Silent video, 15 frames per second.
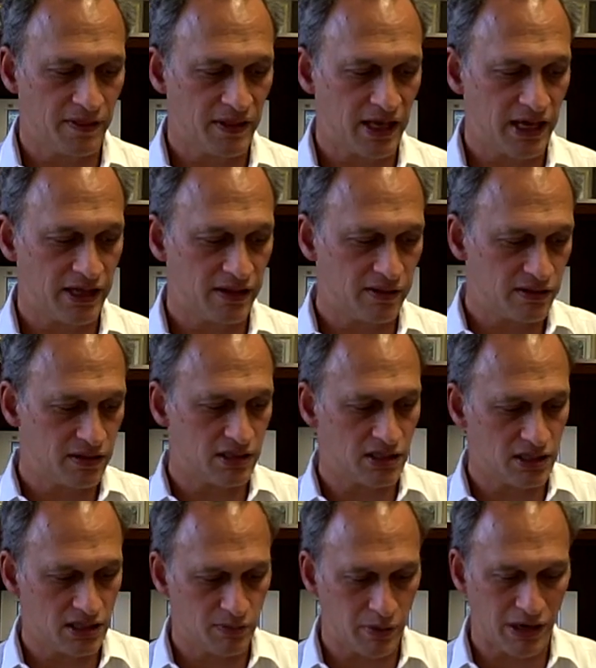that
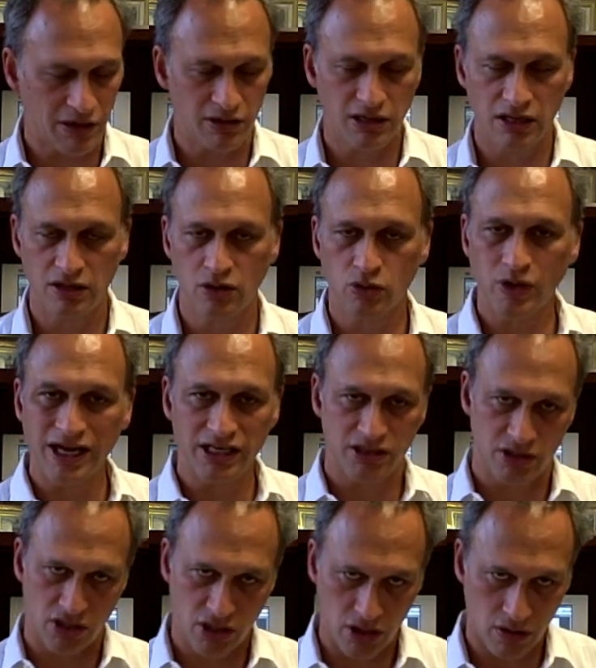the parent had no right
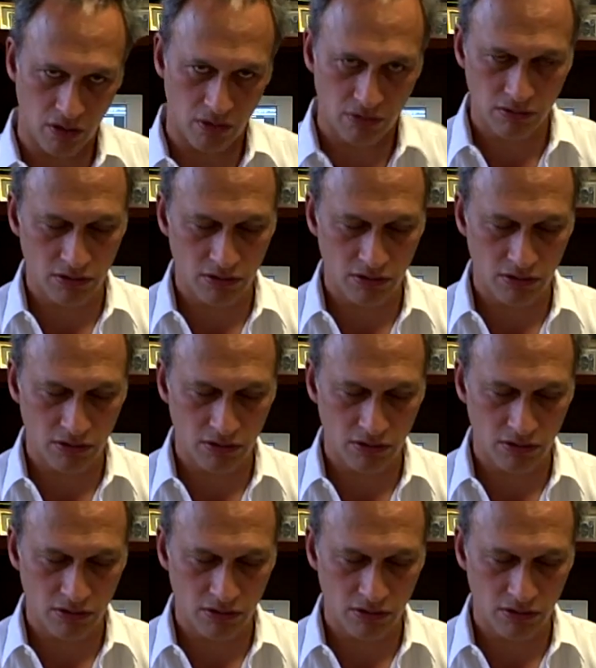to know.